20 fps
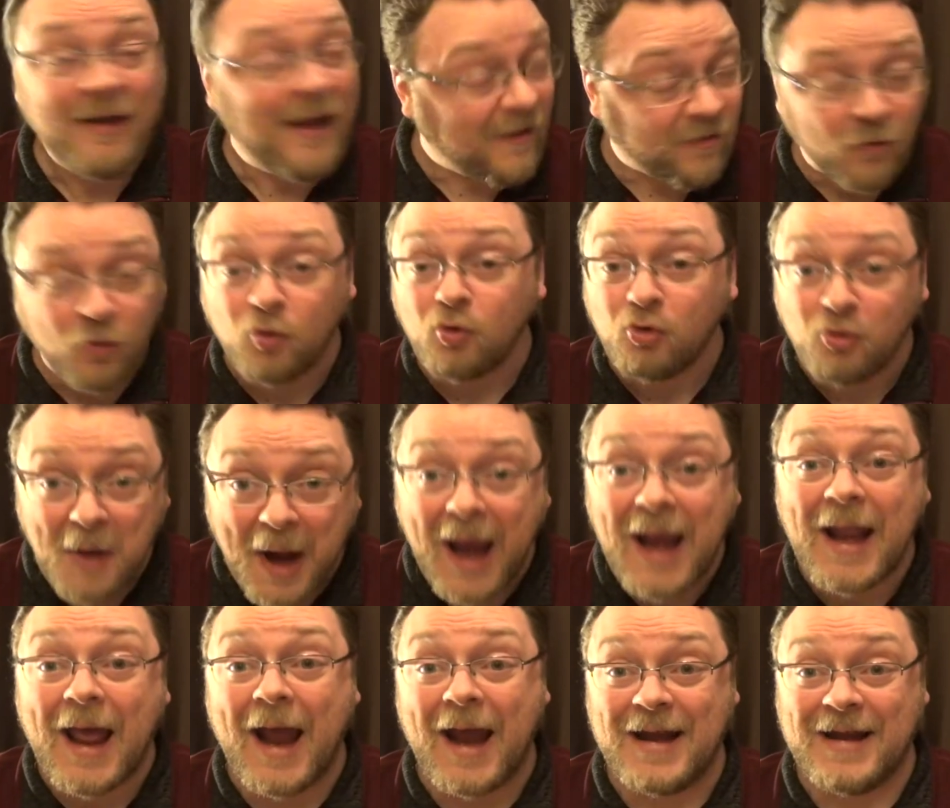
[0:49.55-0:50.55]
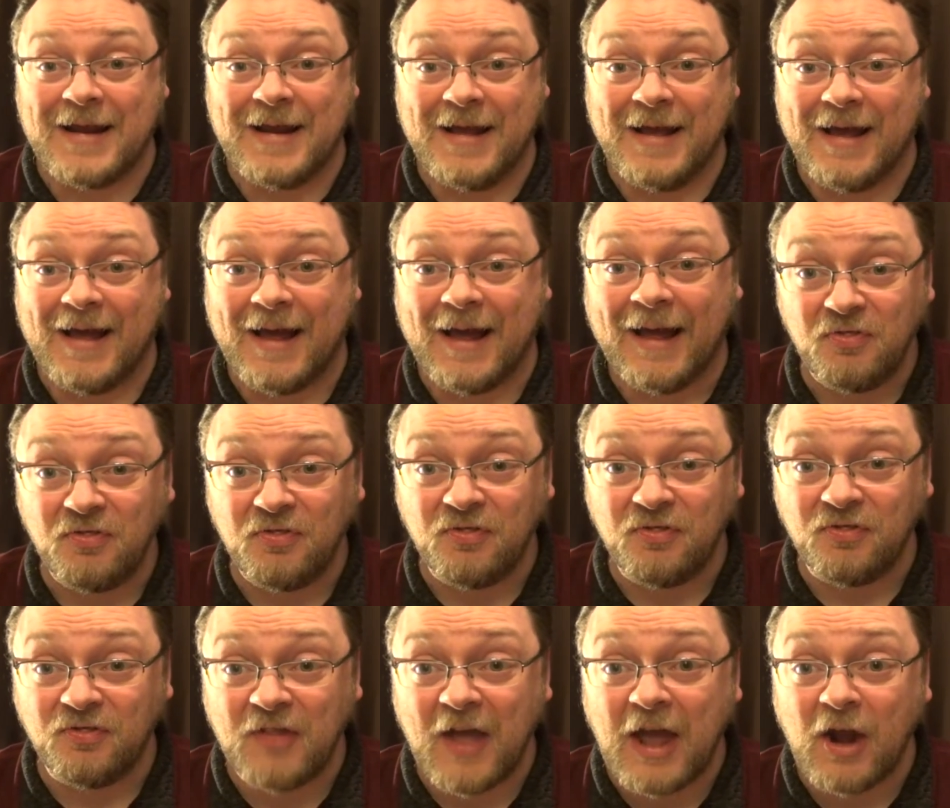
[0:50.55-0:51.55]
It's a great idea.
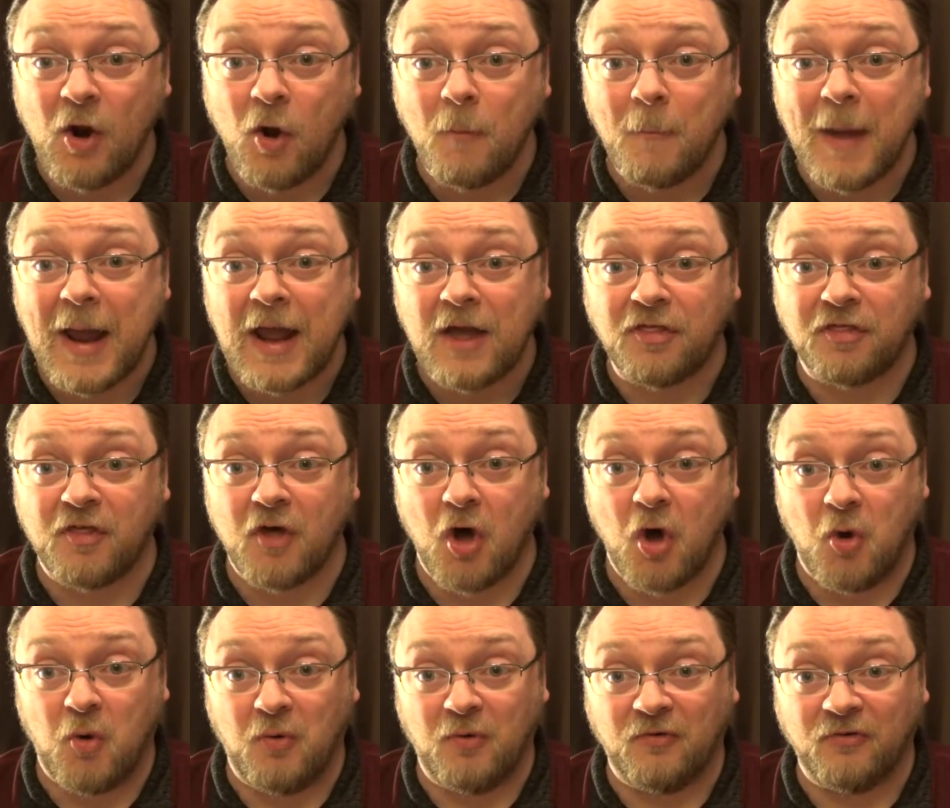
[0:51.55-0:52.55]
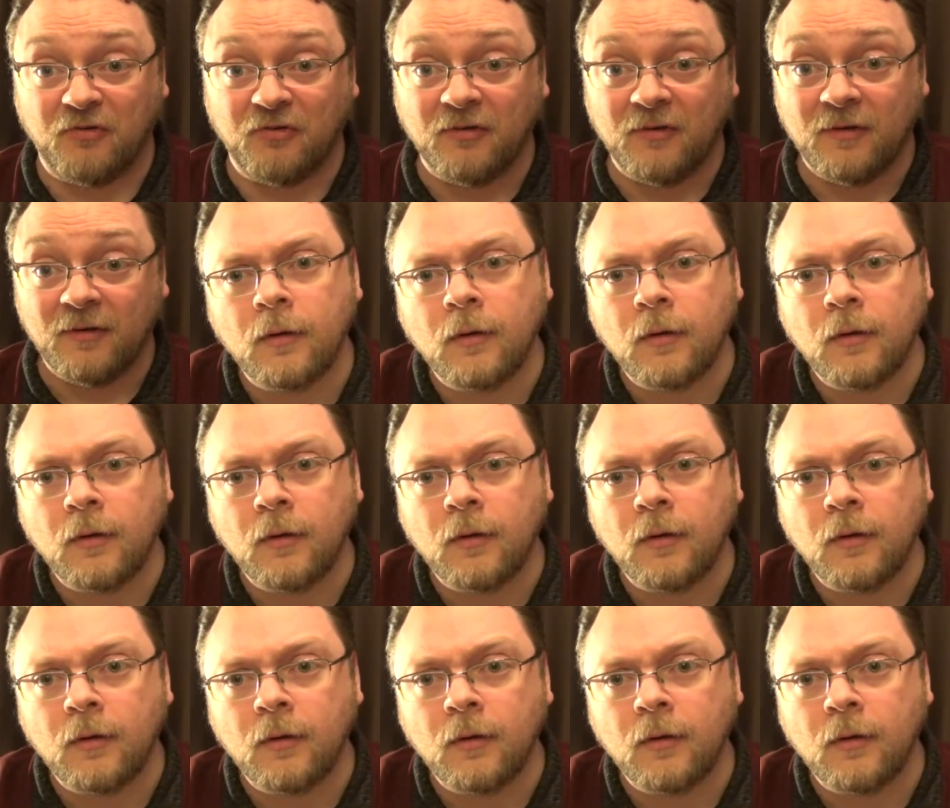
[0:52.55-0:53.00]
They don't make those.